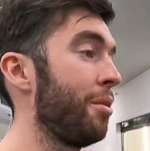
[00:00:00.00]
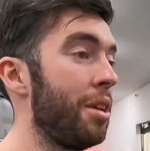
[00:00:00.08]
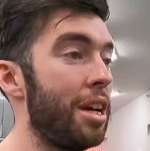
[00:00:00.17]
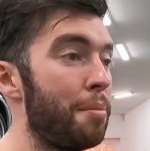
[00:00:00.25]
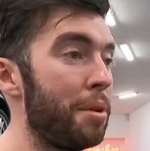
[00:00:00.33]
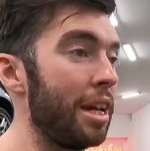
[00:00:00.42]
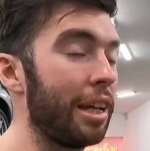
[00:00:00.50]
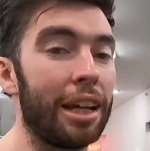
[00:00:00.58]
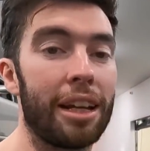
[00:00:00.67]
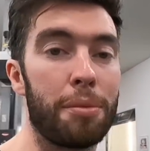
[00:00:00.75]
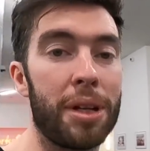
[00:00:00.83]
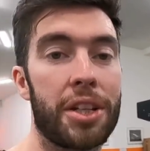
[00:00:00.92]
We're not
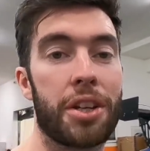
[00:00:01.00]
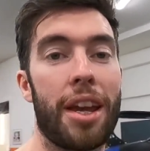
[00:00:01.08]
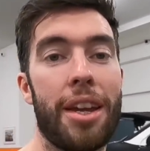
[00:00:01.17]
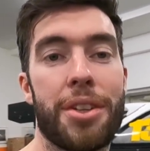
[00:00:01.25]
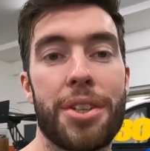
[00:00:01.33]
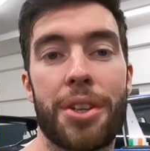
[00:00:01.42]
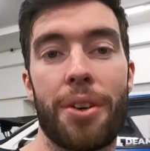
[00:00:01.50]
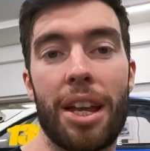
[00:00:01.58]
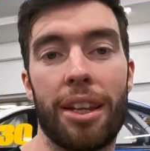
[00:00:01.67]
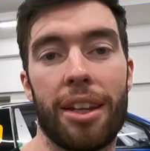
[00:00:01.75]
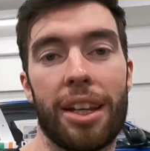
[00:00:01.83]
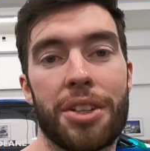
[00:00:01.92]
making any big changes or
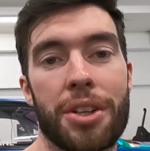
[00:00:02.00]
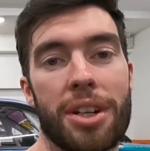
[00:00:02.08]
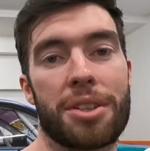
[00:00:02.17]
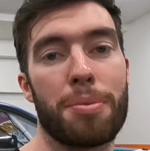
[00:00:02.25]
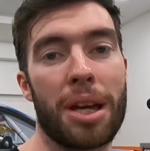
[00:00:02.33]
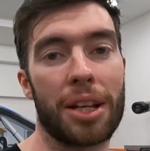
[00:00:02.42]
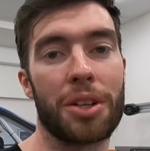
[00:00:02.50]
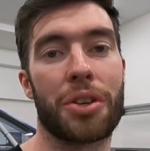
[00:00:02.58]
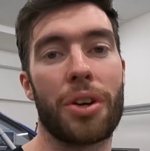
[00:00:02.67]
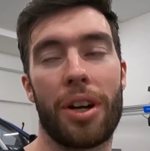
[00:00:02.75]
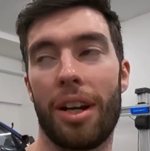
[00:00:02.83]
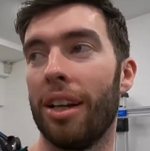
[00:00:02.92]
anything, just making
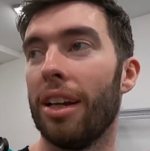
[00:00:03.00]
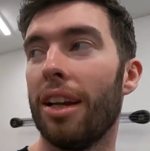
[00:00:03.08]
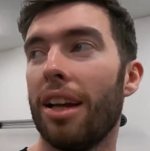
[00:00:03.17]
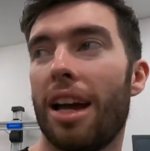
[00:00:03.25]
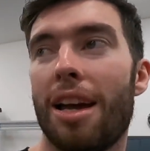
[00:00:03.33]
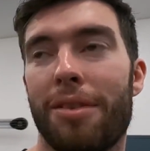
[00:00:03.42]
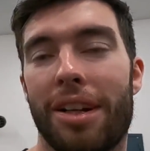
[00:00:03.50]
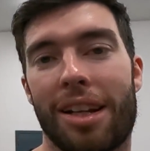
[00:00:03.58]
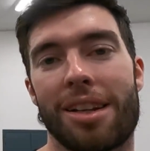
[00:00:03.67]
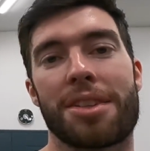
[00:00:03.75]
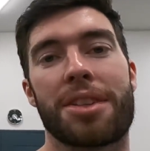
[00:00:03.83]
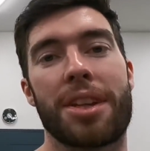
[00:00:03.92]
sure everything is